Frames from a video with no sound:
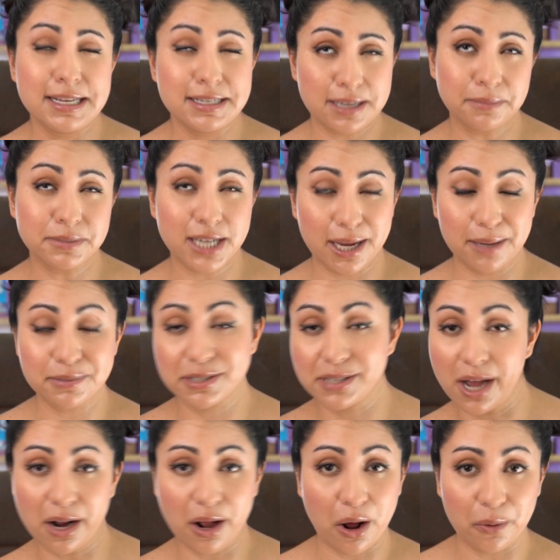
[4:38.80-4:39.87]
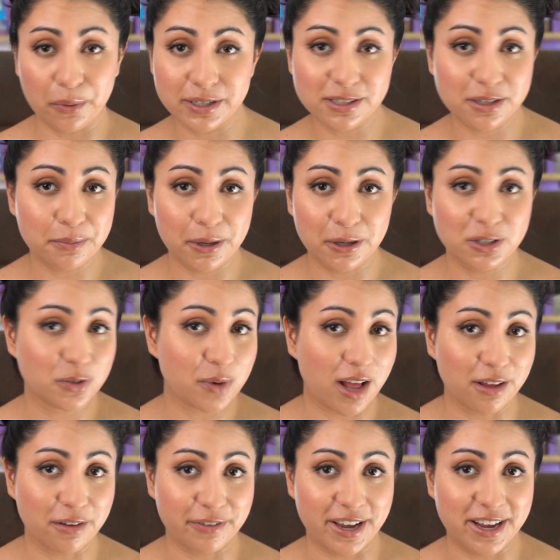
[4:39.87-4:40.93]
sometimes not always the most
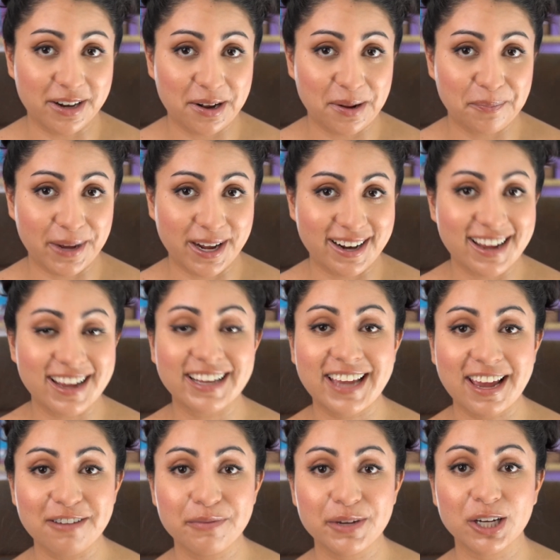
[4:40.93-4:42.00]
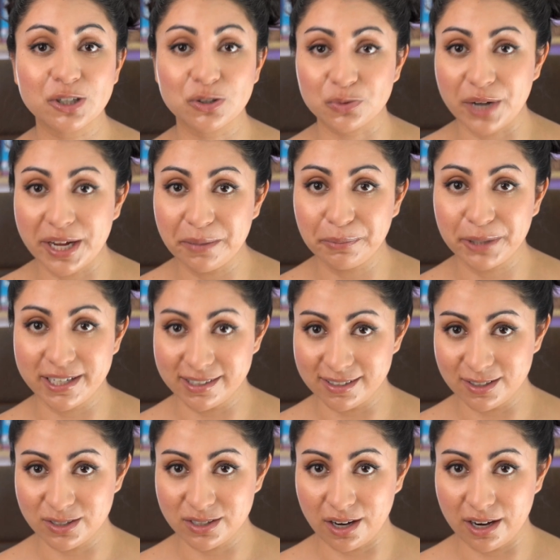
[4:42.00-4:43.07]
relevant, but it gave me a great place
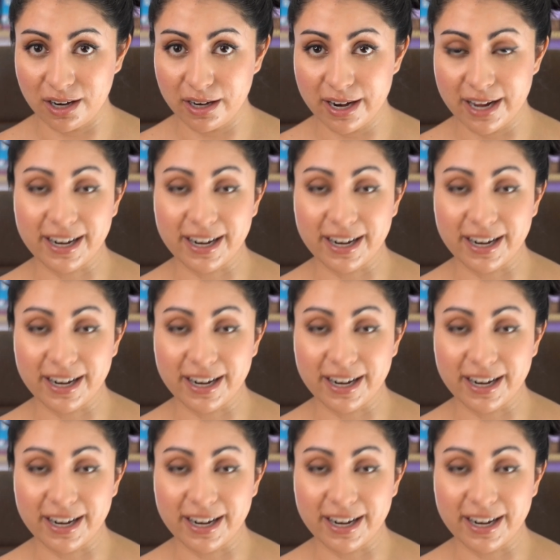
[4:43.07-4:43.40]
to start,